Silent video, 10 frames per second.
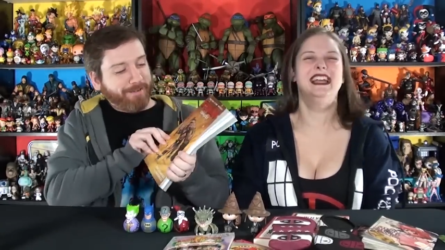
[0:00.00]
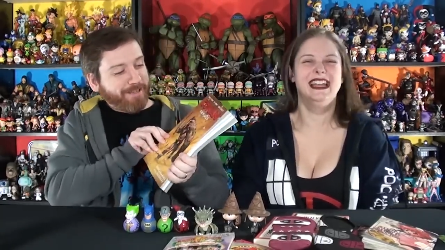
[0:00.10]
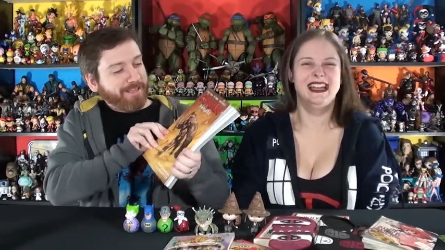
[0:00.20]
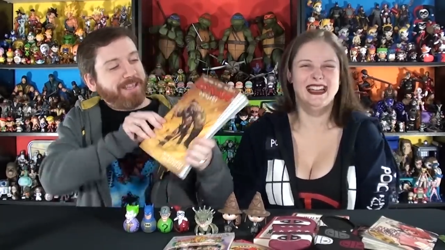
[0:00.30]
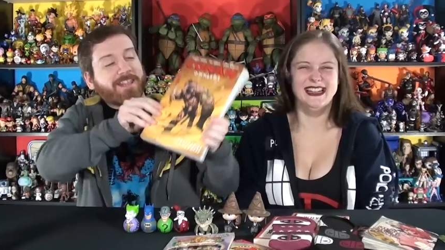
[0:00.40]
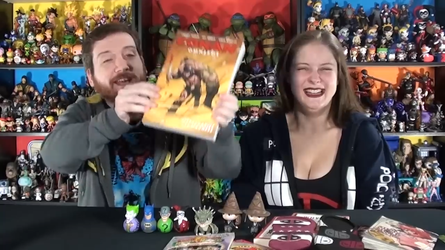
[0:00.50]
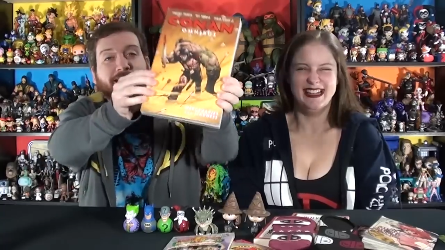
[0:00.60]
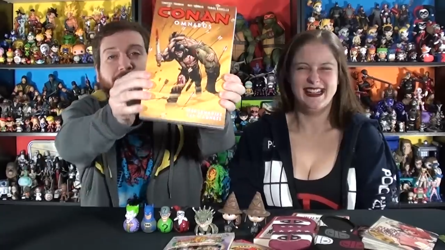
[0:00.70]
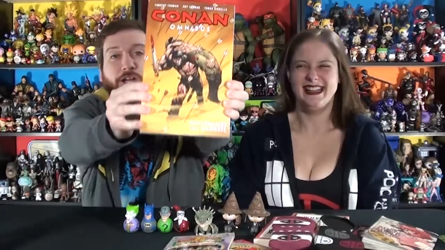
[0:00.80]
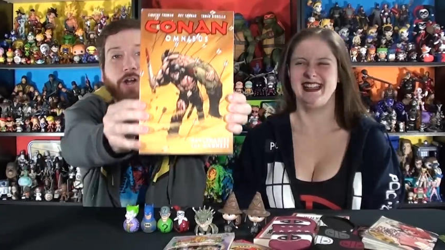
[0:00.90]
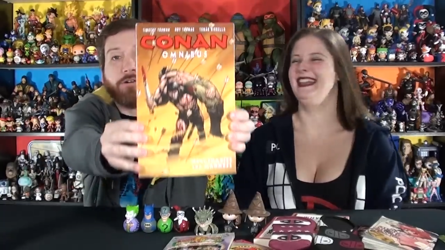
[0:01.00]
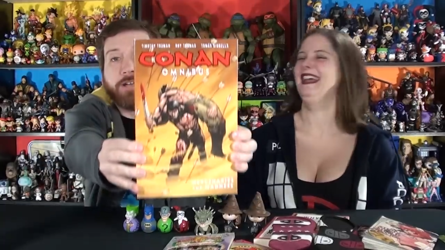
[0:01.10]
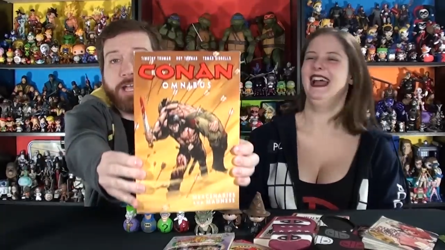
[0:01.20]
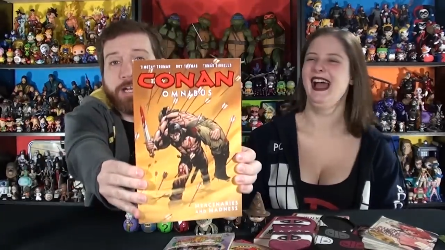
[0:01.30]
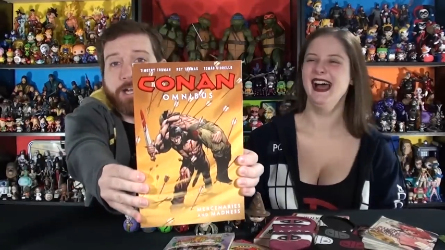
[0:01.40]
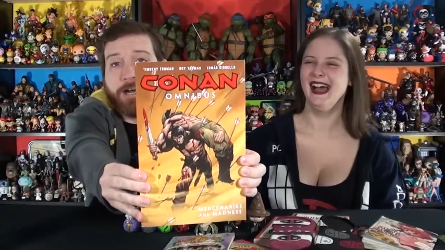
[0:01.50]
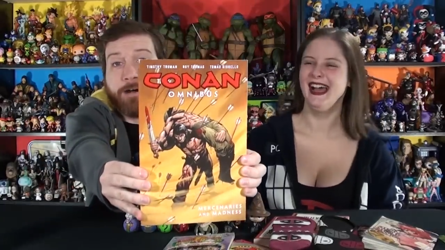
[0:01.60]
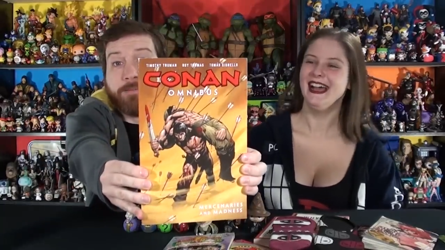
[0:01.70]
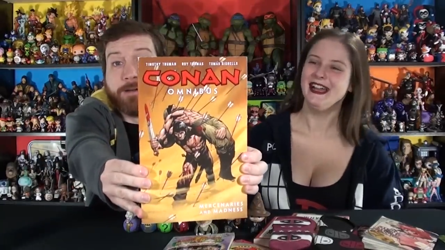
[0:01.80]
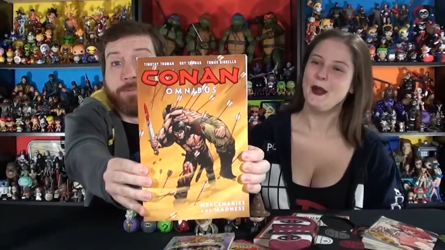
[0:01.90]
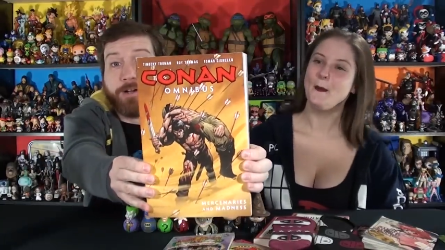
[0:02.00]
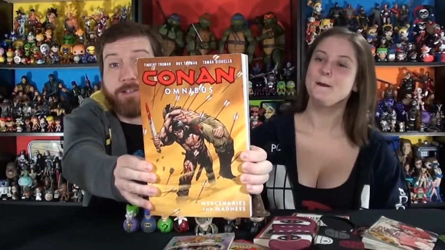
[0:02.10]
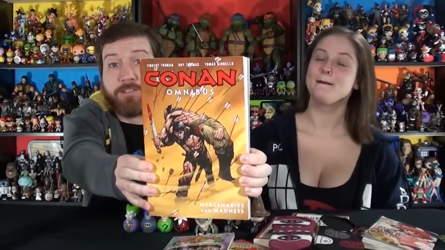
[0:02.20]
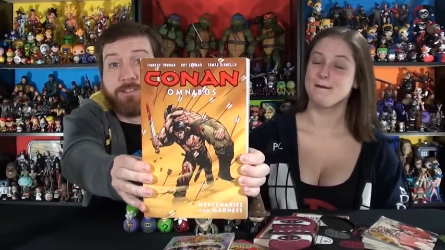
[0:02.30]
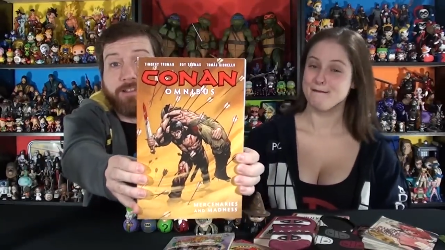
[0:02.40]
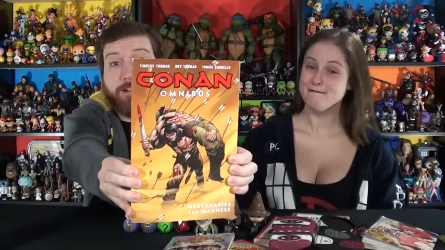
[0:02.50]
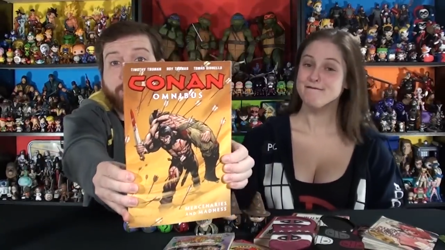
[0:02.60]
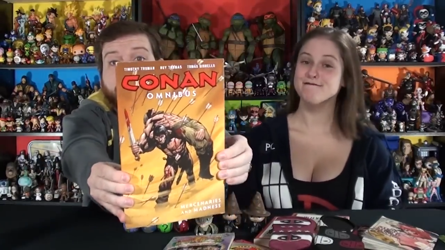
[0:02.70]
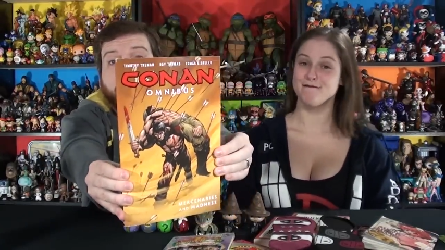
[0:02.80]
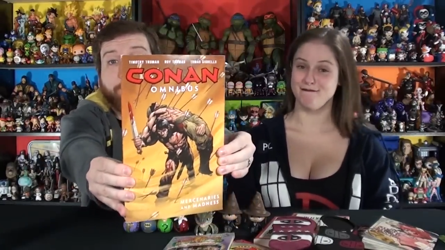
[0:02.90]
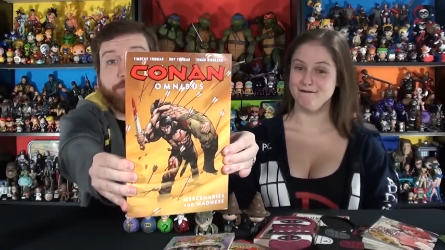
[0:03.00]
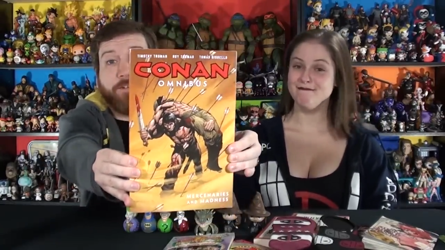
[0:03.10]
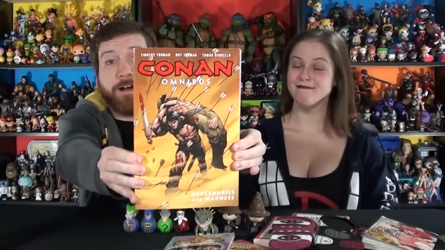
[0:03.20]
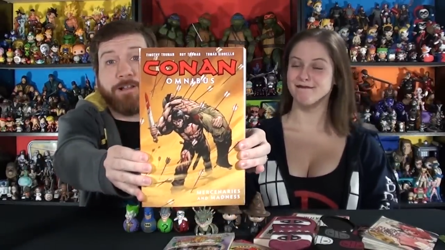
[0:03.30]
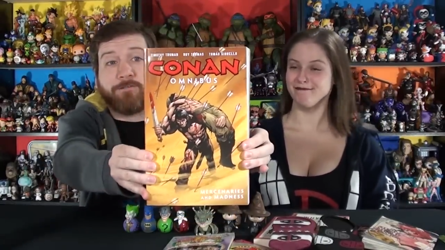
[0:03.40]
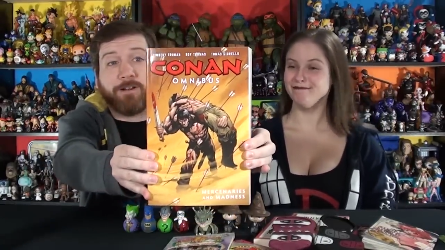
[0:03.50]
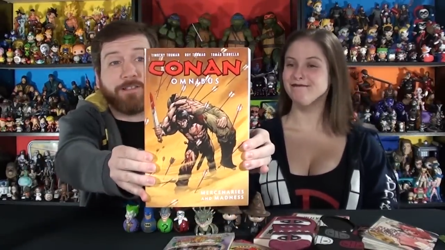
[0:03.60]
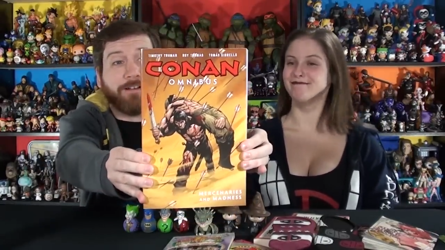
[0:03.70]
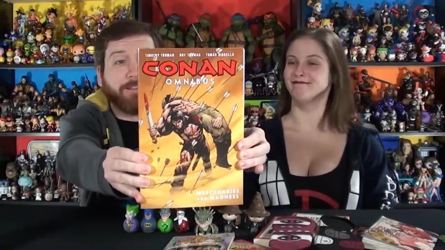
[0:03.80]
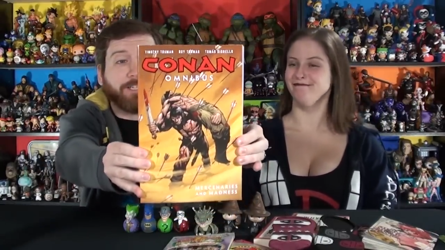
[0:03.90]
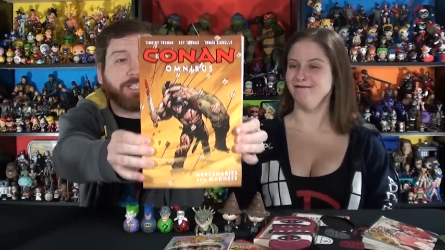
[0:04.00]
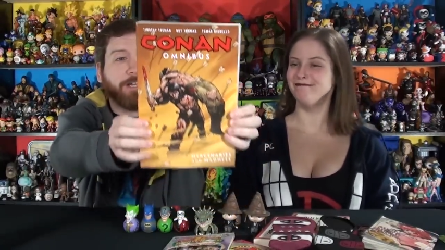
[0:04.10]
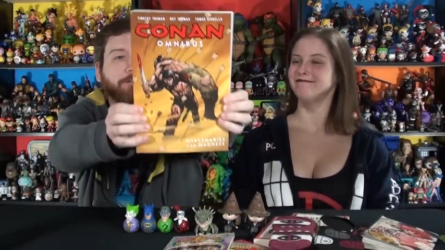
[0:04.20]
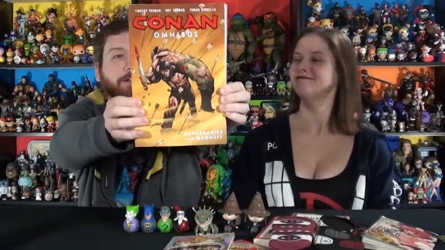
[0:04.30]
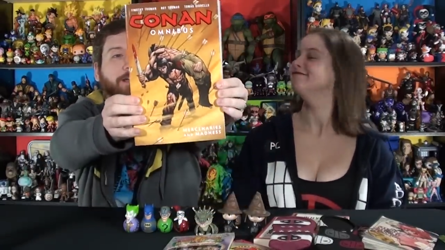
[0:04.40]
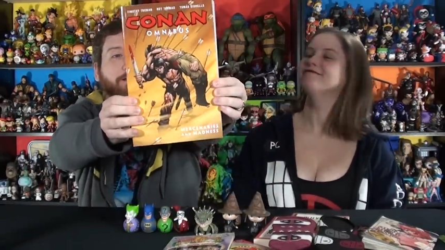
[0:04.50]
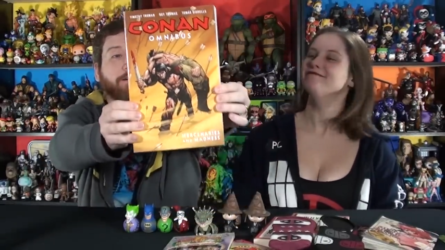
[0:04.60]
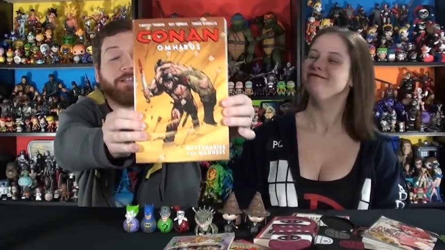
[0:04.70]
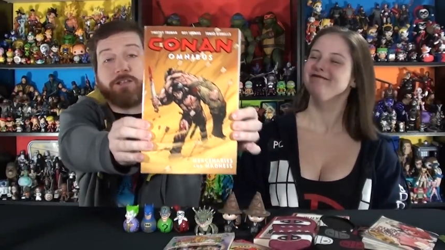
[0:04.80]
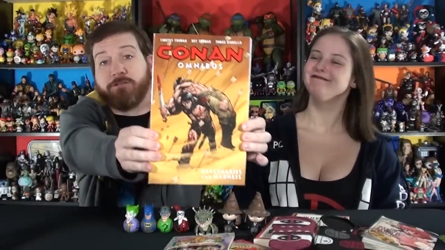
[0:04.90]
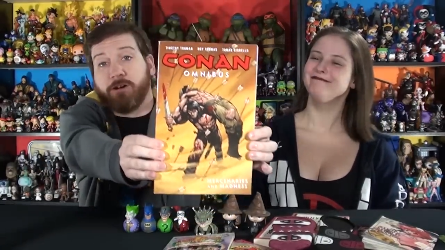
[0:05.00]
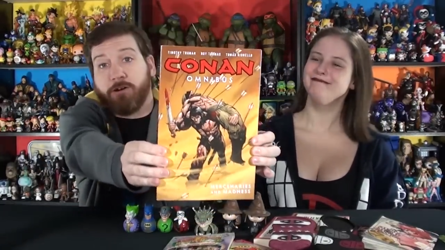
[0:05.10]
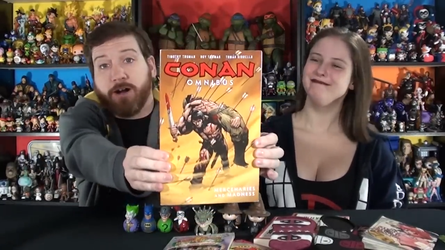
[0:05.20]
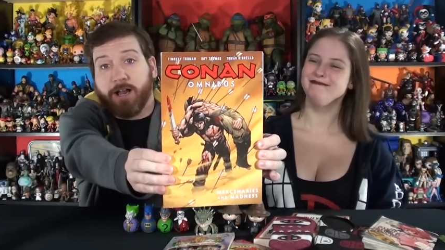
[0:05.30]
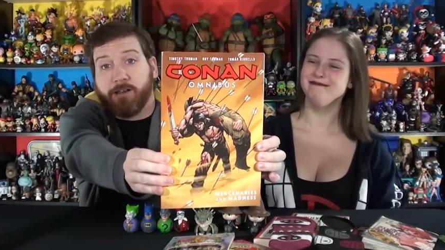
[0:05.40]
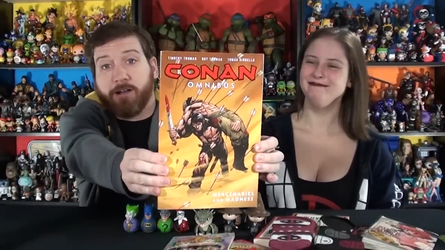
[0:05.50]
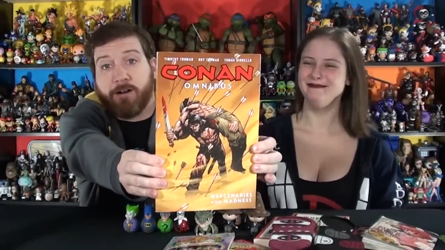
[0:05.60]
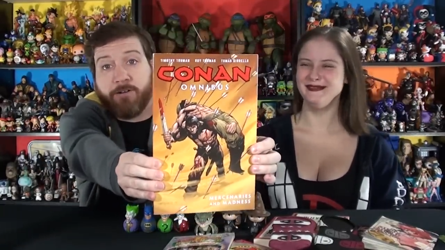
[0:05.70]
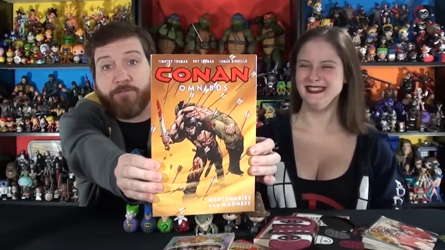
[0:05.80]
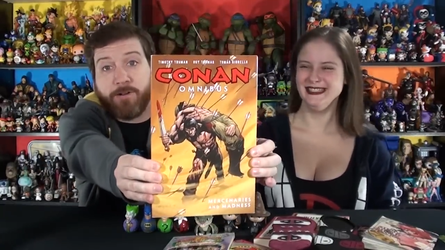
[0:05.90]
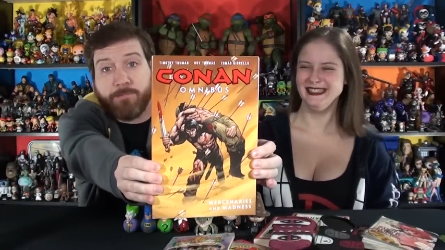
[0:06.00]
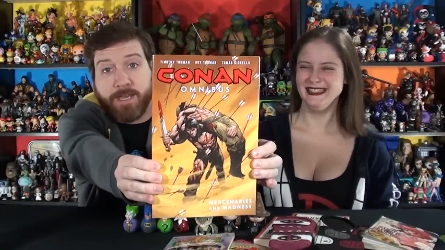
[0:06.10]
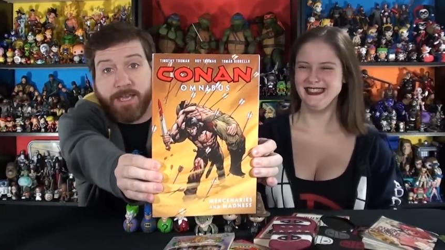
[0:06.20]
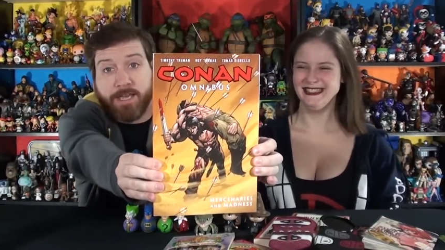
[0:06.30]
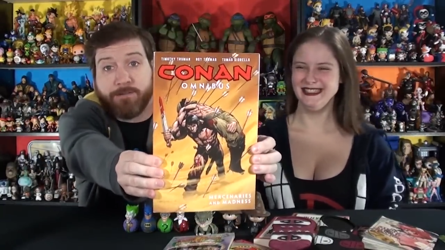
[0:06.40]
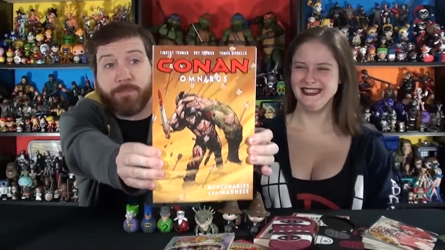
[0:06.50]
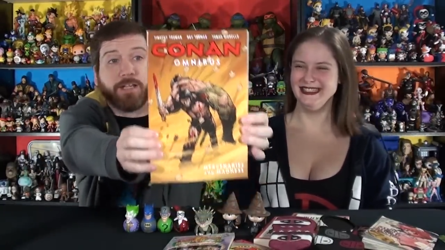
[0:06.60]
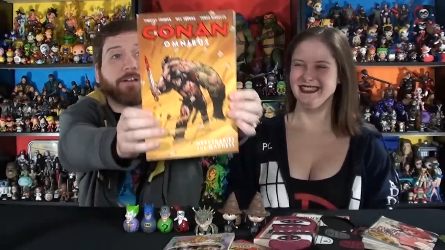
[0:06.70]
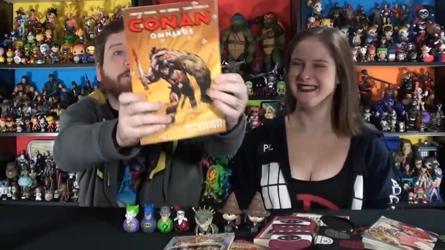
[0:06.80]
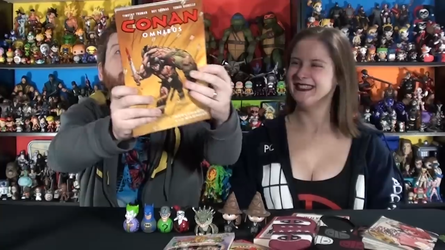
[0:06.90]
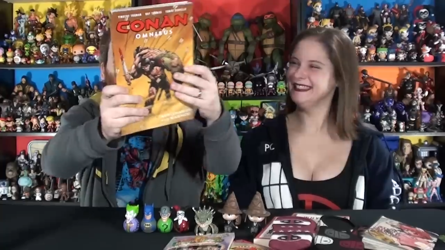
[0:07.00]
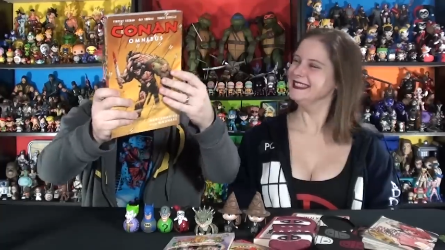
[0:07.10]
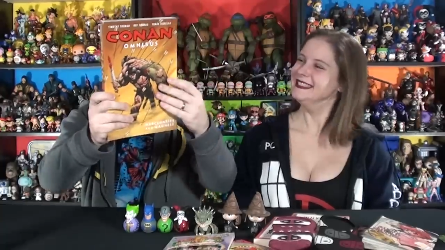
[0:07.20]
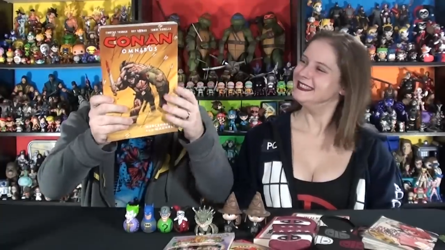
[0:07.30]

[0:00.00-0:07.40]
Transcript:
Speaker 1: But this is a Conan omnibus. Uh, you guys follow us on the channel regularly. You know I love me, my Conan.